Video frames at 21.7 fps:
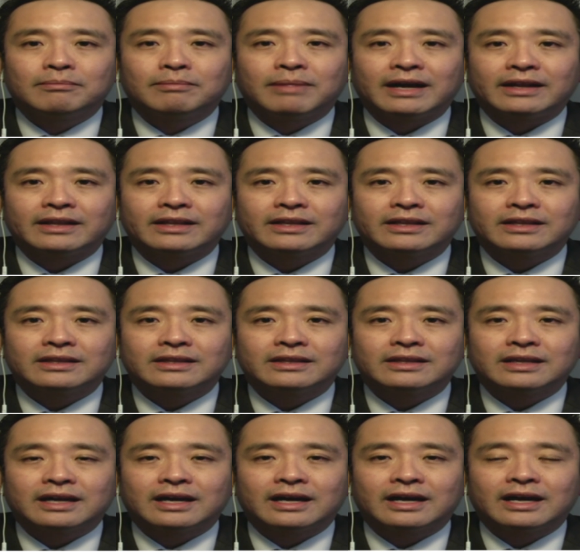But
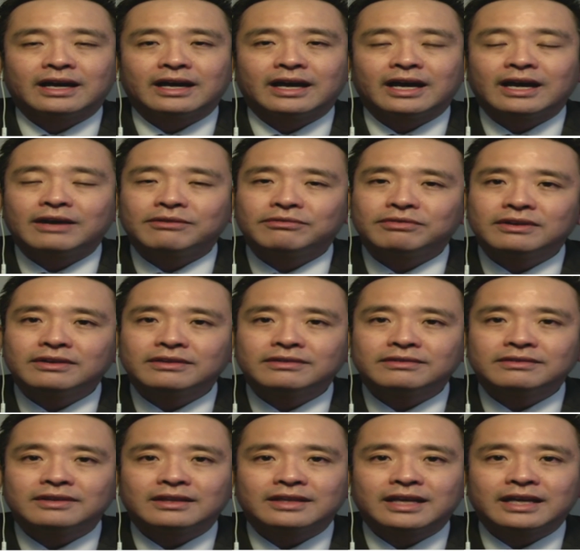having
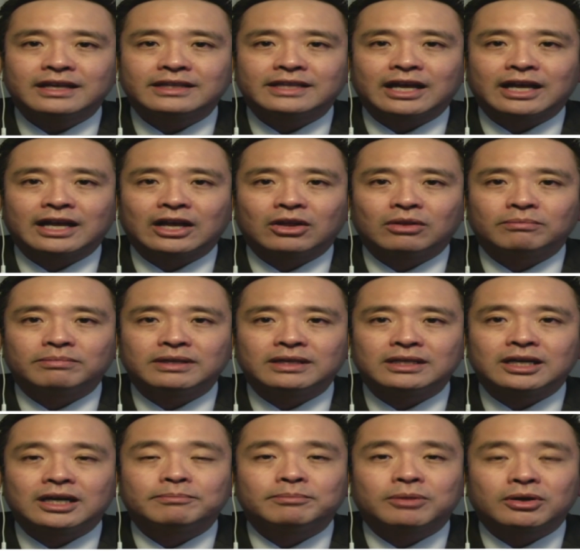said that, there will be
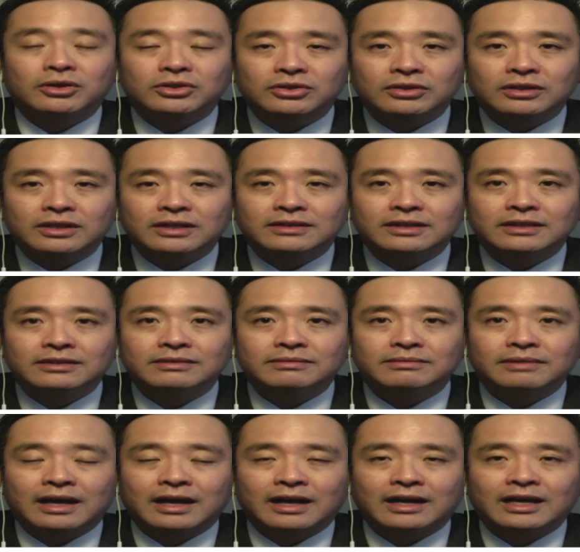opportunities.
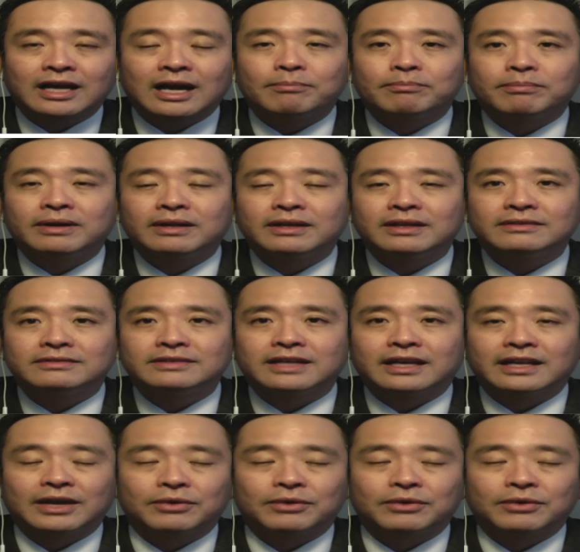Companies that have